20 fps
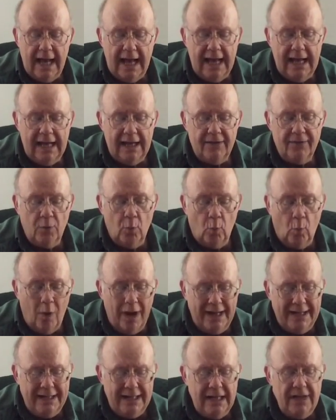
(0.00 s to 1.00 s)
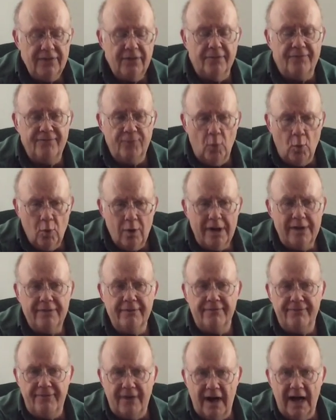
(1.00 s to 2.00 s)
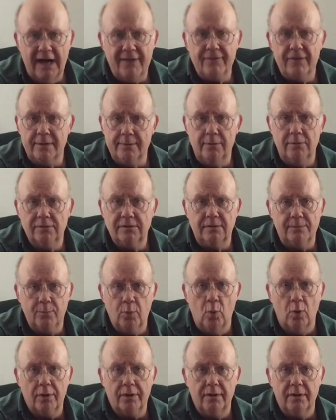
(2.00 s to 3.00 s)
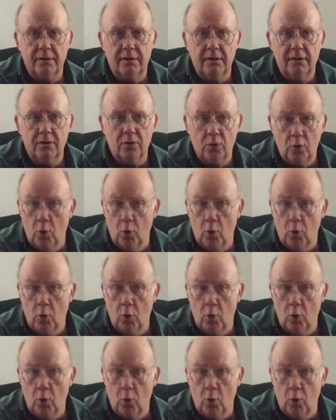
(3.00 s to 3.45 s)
and the 1, the 4, and the 5 are the most important